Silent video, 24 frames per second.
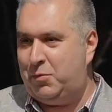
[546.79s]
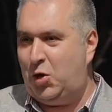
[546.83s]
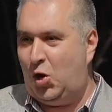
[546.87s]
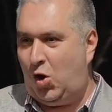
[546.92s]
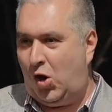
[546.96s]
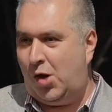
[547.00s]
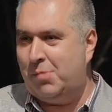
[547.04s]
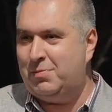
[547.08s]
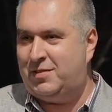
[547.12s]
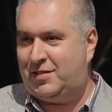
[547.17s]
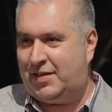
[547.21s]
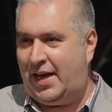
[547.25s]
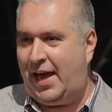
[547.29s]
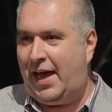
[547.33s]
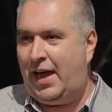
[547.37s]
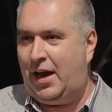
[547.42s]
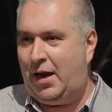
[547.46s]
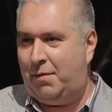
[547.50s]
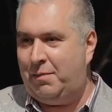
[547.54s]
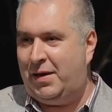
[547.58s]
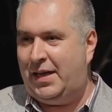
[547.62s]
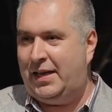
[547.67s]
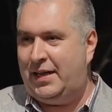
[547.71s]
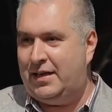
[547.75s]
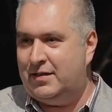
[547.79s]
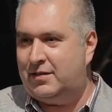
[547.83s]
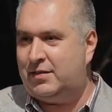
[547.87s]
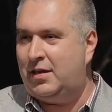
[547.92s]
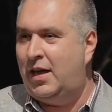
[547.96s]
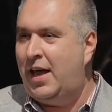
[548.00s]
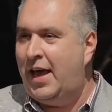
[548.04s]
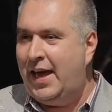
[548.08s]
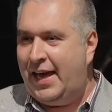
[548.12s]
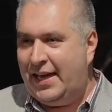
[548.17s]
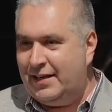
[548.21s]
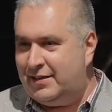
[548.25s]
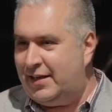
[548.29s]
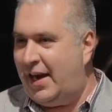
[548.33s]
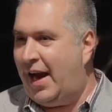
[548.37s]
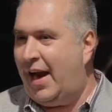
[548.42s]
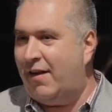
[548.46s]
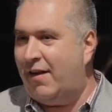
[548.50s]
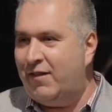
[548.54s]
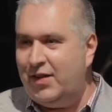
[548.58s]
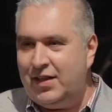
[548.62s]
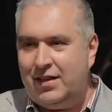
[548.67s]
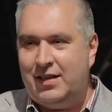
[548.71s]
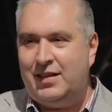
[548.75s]
You know what I'm saying? I mean, he's
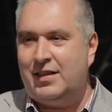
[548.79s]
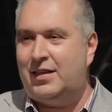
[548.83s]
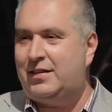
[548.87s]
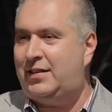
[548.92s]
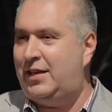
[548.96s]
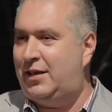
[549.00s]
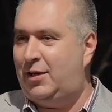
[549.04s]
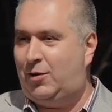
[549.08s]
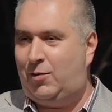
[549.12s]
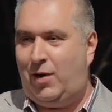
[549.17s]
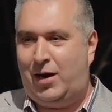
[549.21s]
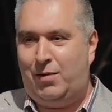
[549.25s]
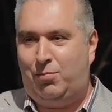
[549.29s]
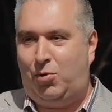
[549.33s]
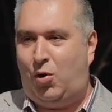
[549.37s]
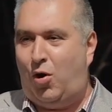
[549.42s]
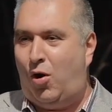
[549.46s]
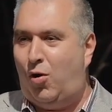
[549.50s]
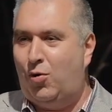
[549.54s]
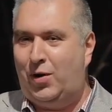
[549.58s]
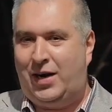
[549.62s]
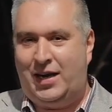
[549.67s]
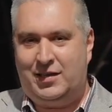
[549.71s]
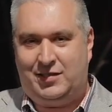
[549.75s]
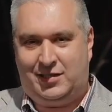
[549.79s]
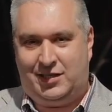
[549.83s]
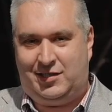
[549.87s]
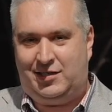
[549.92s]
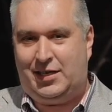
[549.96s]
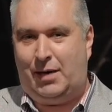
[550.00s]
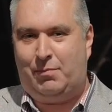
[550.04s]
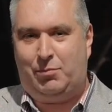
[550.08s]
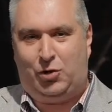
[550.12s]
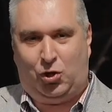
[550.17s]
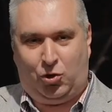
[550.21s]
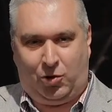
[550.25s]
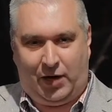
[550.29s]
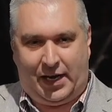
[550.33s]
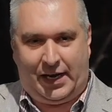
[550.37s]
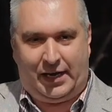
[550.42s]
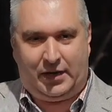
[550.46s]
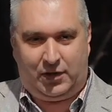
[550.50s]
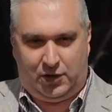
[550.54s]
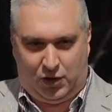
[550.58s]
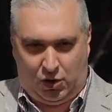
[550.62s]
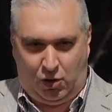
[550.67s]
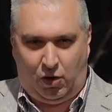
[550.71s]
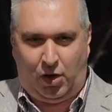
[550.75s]
everything that the Incredible Hulk is except green.
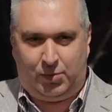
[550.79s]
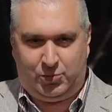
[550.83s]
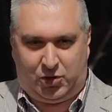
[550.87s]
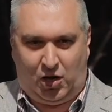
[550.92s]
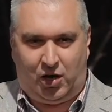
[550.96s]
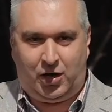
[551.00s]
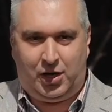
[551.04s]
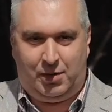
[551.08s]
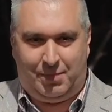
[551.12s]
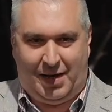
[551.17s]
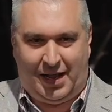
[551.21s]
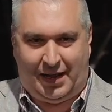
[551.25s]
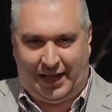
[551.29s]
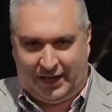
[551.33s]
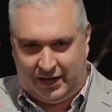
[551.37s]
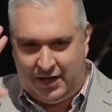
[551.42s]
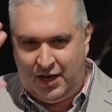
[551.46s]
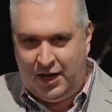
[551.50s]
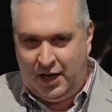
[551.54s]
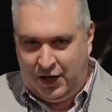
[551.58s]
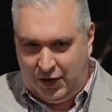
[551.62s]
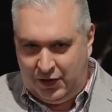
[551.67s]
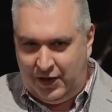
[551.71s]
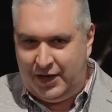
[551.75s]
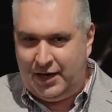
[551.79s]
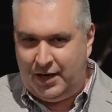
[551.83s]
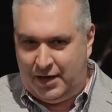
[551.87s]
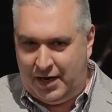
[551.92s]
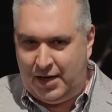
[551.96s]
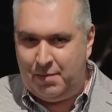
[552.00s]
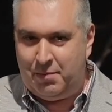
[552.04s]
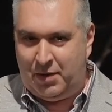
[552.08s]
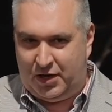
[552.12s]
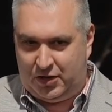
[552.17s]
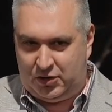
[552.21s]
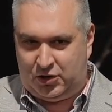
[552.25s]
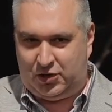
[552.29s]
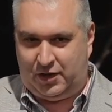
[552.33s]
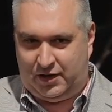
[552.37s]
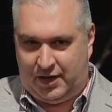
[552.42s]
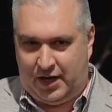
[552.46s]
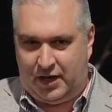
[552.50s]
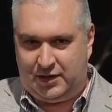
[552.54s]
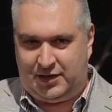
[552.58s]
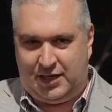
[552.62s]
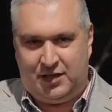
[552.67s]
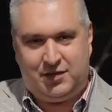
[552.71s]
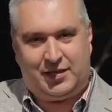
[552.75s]
You know what I'm talking about? Like, you need an image of
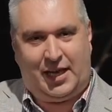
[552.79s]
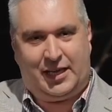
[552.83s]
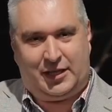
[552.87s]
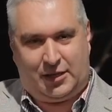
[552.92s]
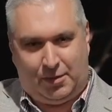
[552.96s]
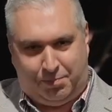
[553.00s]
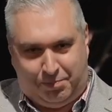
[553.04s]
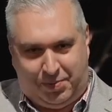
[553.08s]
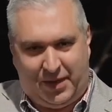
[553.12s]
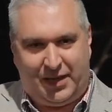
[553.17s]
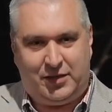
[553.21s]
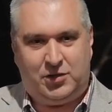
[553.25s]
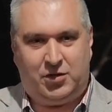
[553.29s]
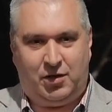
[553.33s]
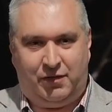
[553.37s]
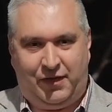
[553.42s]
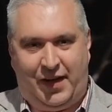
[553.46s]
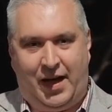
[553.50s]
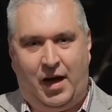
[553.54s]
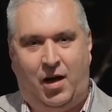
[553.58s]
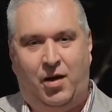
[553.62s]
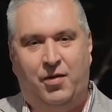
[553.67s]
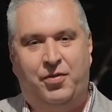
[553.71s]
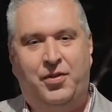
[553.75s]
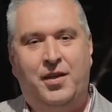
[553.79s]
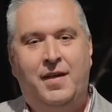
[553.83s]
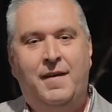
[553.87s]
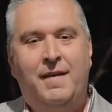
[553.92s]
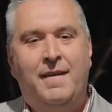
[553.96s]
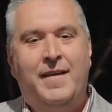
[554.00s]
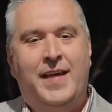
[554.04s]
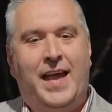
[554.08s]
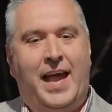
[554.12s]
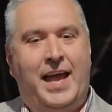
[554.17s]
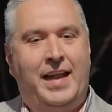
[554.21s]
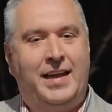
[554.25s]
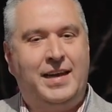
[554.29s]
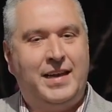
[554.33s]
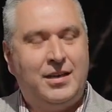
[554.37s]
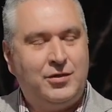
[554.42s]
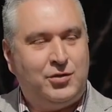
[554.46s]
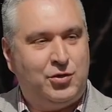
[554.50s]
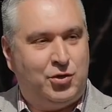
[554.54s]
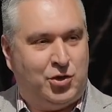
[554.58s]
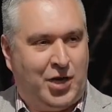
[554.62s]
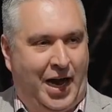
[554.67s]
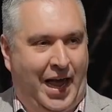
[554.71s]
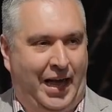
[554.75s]
this. He's like the picture of health. And this
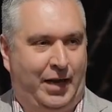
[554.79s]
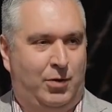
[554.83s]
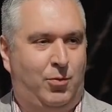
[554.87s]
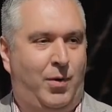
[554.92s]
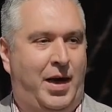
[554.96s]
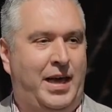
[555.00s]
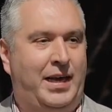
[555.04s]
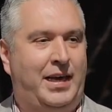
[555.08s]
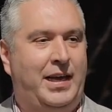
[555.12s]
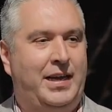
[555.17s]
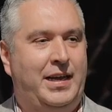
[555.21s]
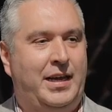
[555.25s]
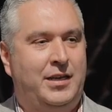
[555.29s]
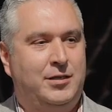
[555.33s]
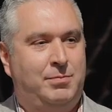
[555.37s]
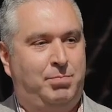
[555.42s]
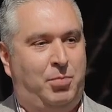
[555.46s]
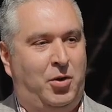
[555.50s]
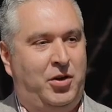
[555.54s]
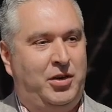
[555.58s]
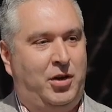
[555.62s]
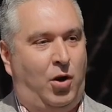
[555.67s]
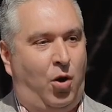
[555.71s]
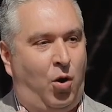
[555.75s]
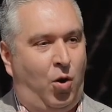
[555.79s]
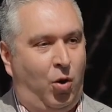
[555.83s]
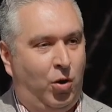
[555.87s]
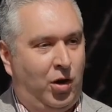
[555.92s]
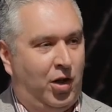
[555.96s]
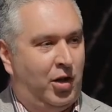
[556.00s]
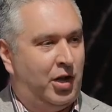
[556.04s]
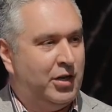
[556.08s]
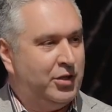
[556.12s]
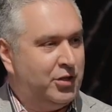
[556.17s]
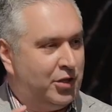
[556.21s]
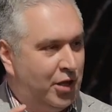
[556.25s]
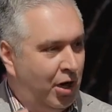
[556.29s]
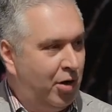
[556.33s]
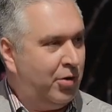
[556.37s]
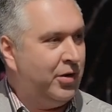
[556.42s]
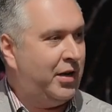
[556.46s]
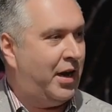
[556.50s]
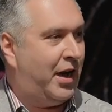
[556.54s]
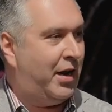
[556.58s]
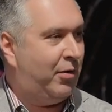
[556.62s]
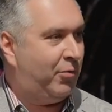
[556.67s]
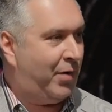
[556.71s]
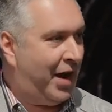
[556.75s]
jack wagon is putting a whole on
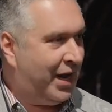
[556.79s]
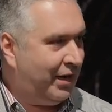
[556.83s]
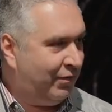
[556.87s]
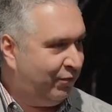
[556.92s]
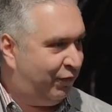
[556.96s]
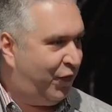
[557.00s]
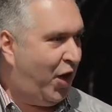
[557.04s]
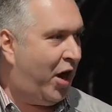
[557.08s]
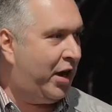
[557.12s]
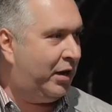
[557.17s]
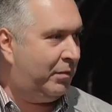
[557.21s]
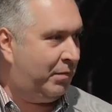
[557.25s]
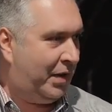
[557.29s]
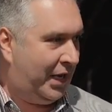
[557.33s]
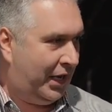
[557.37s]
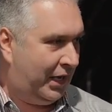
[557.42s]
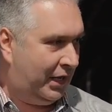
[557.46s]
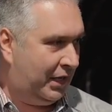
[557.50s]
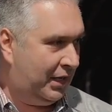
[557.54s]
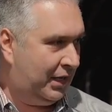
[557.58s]
donut right in front of me.